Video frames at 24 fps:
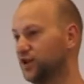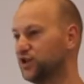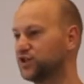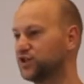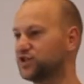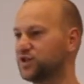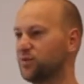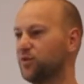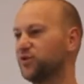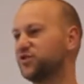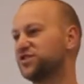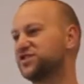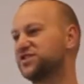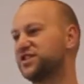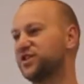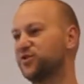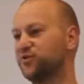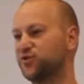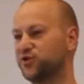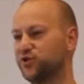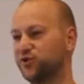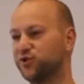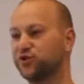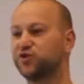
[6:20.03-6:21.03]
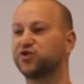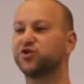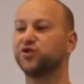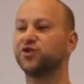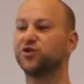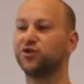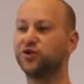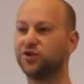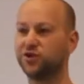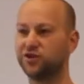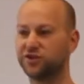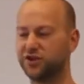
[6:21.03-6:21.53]
someone steals your
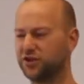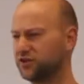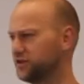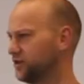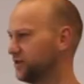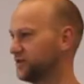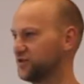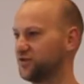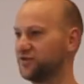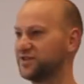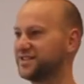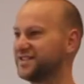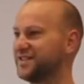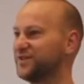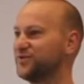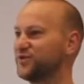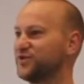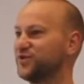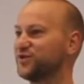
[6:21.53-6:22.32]
cho- uh, sorry steals